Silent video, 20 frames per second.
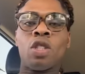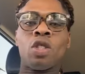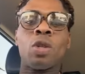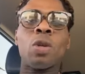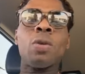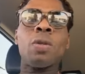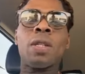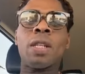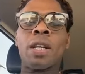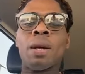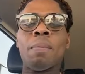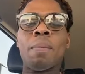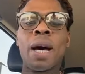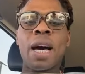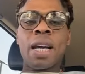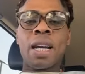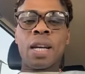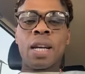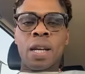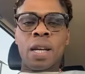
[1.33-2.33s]
The truth of the
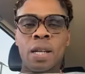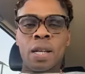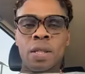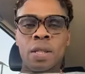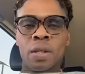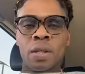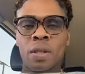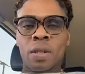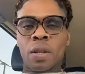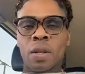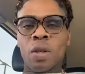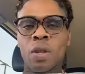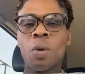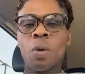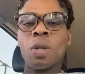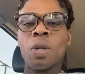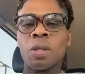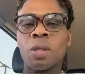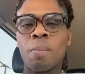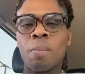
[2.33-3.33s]
matter is,
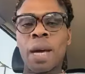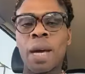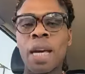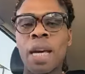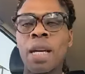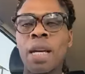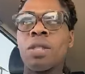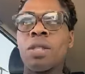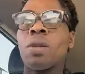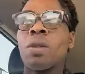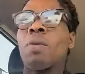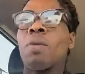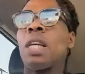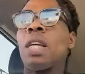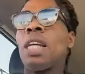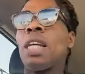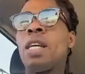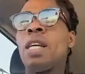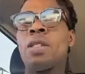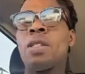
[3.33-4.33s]
you was made to
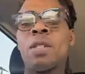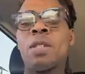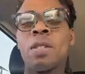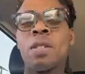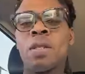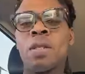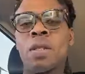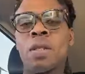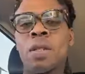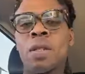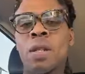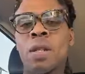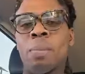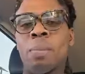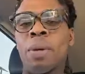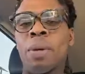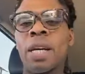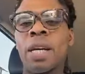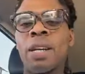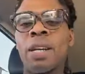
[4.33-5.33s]
release
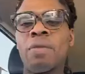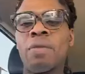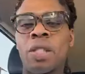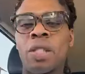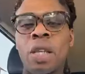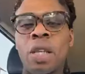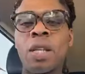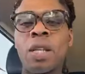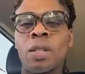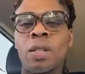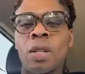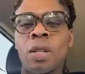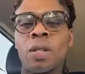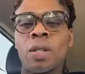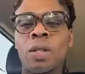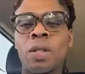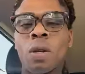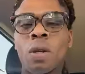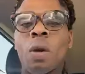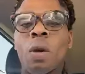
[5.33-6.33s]
the blood of
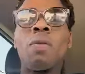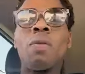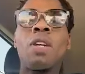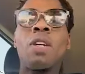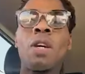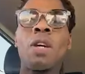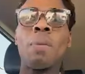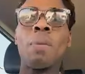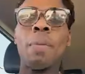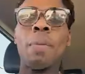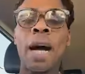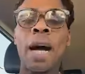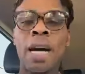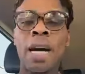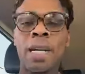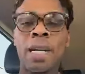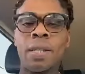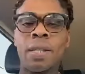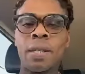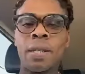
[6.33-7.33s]
Jesus over your
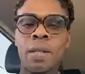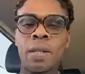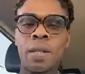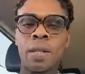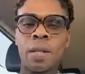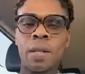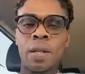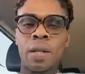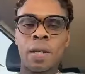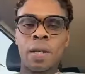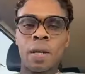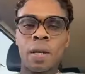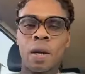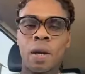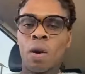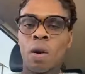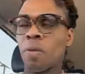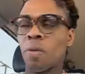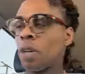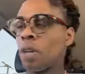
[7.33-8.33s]
mind,
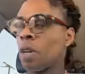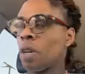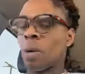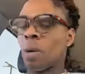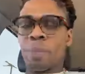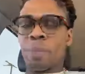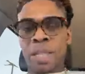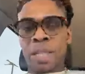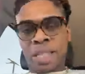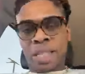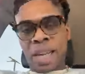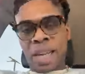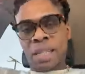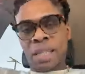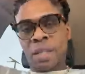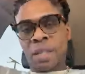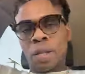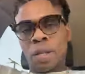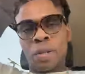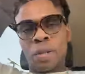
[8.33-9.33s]
over your
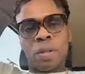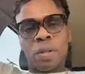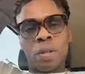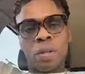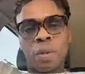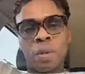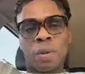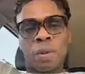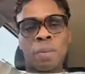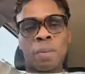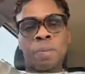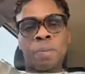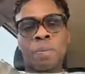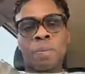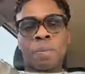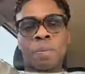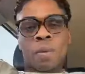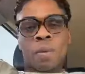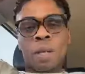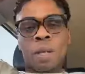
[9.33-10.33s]
possessions,
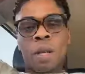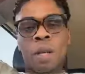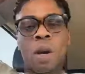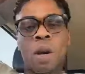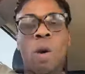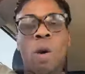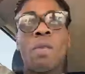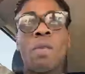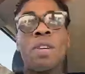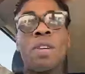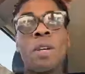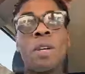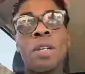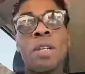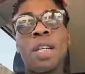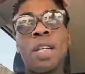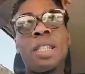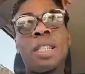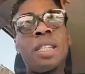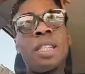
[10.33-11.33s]
over
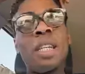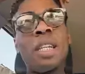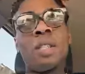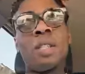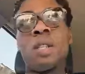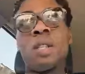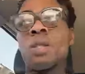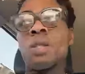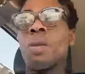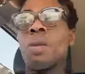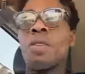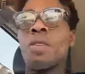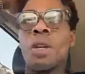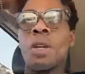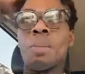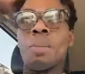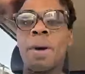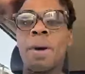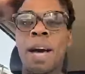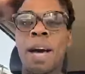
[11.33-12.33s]
your decisions,
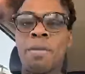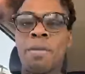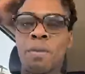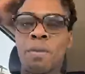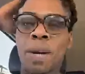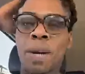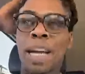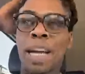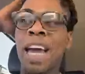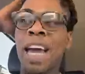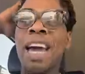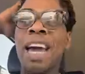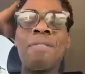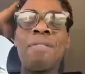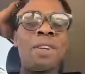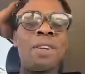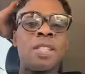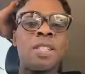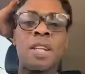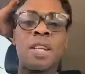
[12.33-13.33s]
over your pathway
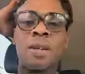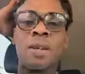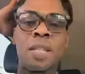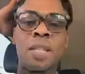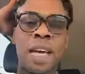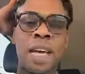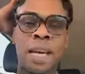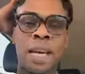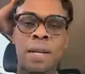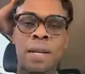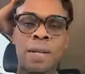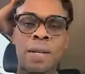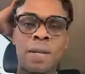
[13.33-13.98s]
every single day.